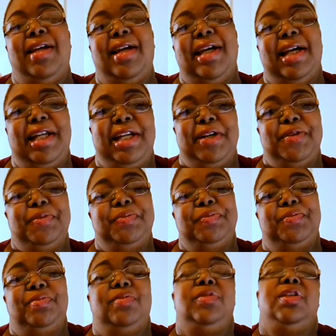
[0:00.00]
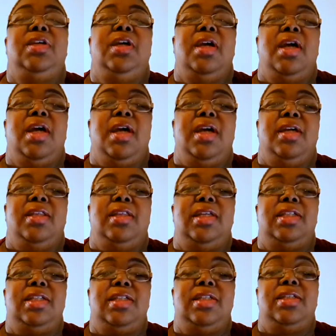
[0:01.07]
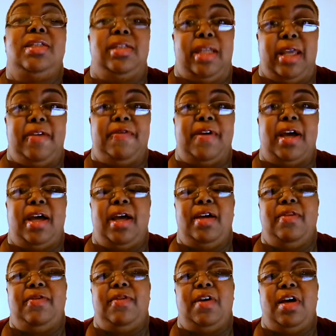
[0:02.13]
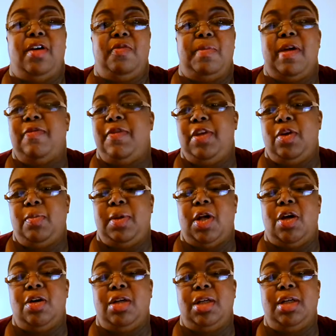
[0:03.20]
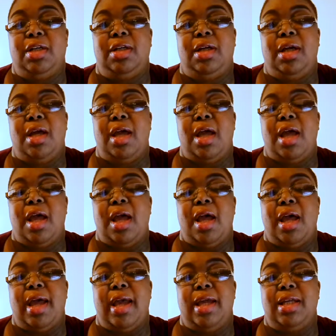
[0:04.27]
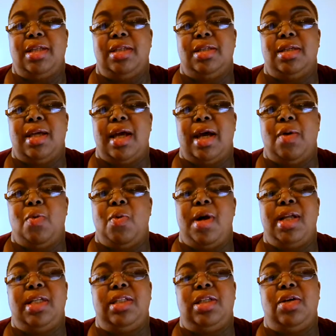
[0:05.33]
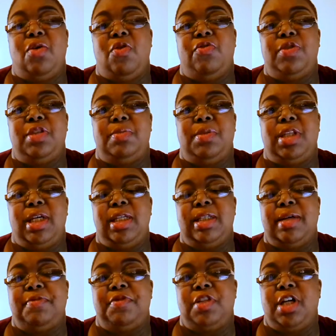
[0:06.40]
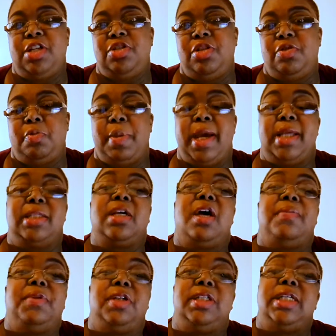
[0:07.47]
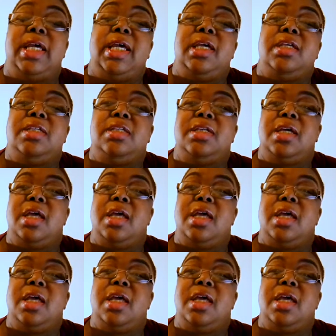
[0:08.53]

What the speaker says: Hello, this is day 5 of my video blog, and I wanted to go over some things I've touched over the past couple of days.